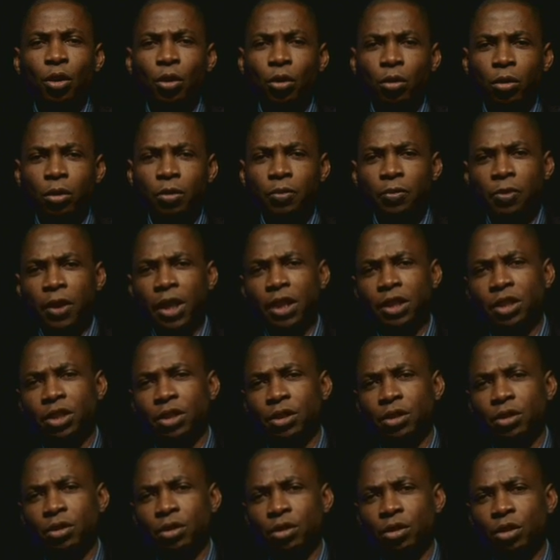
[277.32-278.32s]

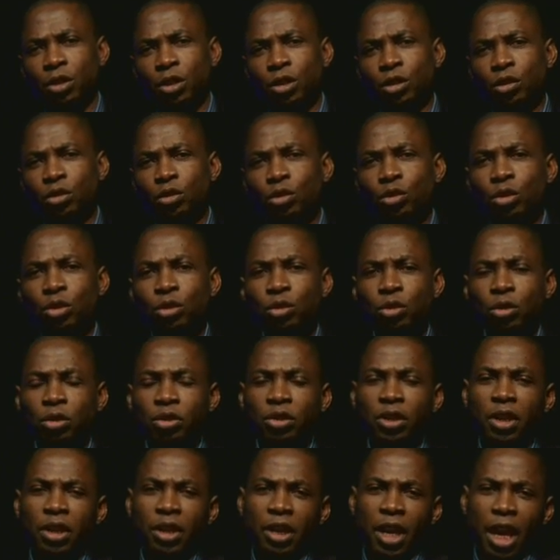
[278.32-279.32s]
old-fashioned to use
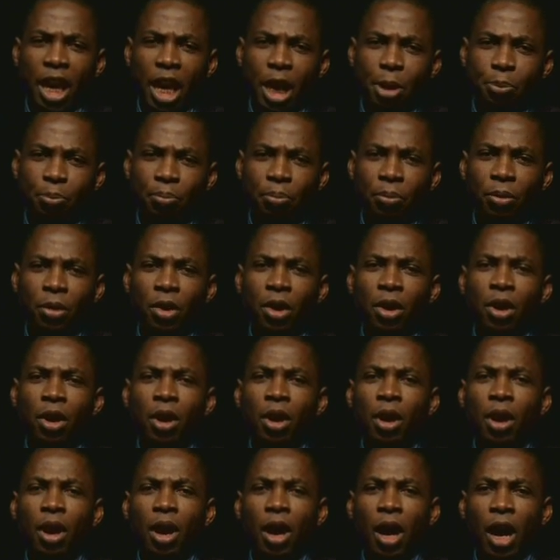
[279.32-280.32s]
the name
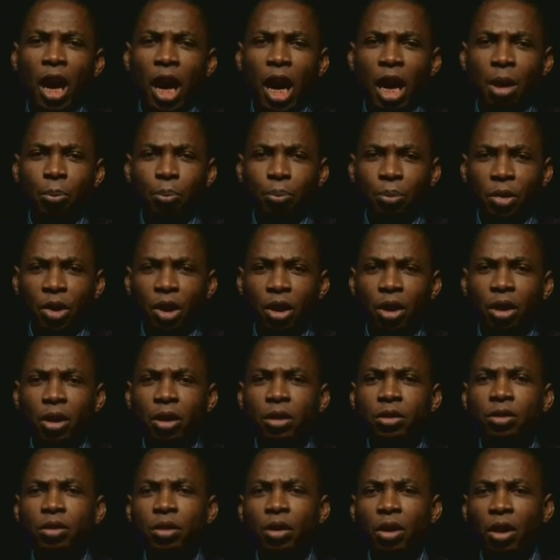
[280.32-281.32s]
and
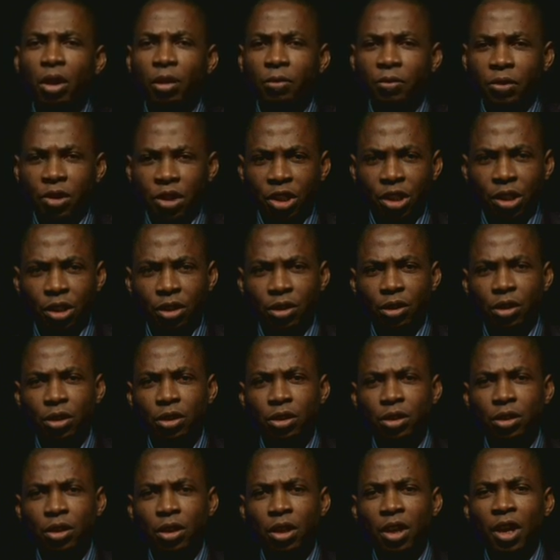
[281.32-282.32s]
blood of
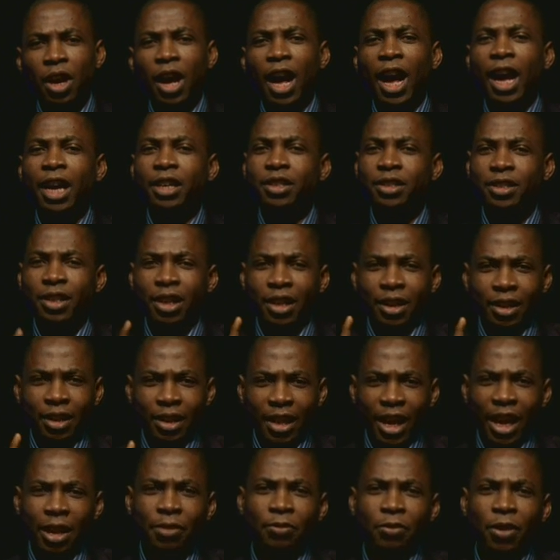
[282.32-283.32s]
Jesus as they
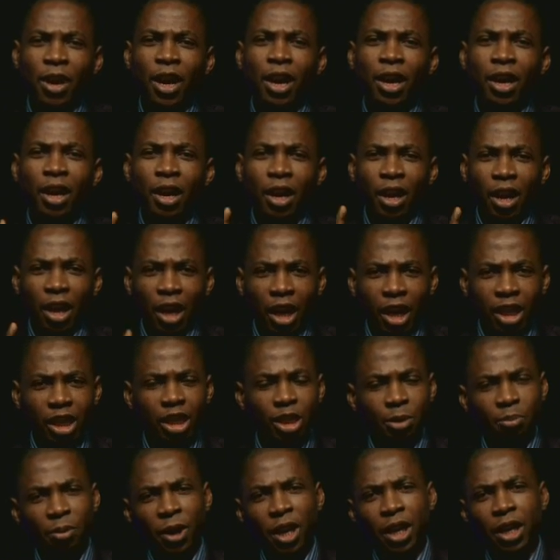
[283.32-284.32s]
never
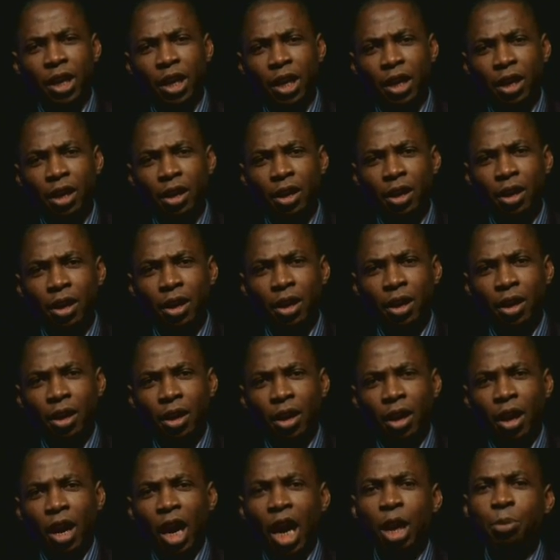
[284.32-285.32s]
expire.
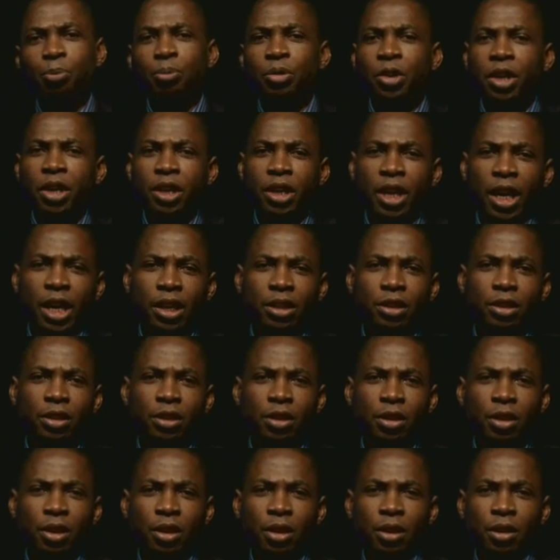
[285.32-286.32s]
I pray that
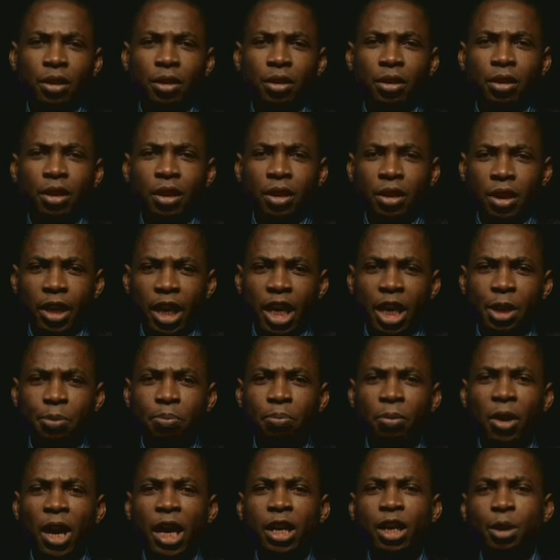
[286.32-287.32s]
the
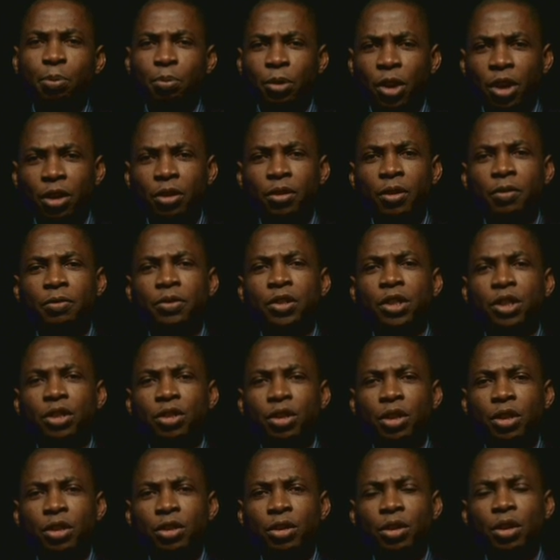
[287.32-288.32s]
name and the blood of
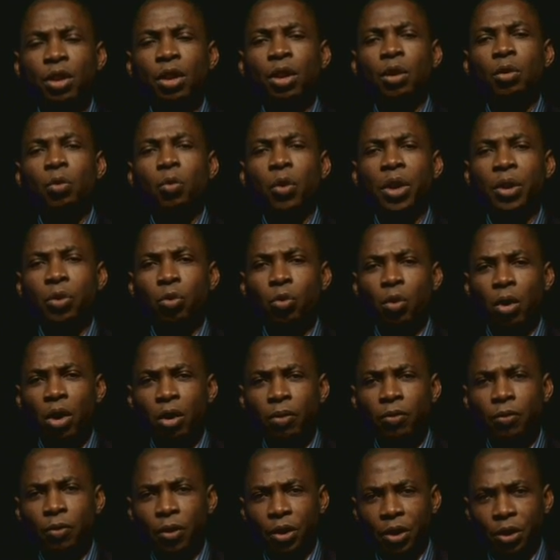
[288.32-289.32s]
Jesus will
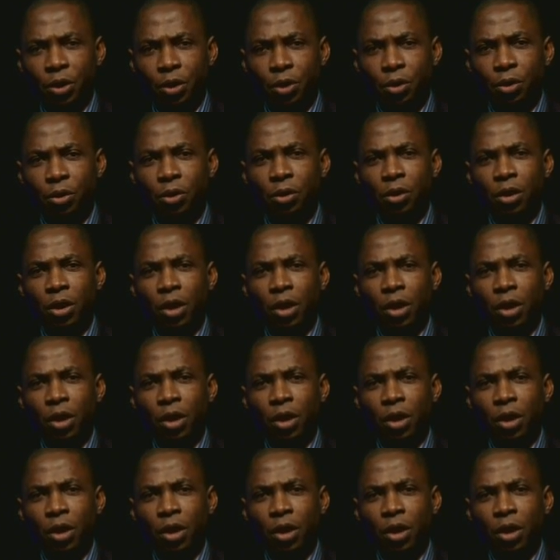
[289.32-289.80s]
work for you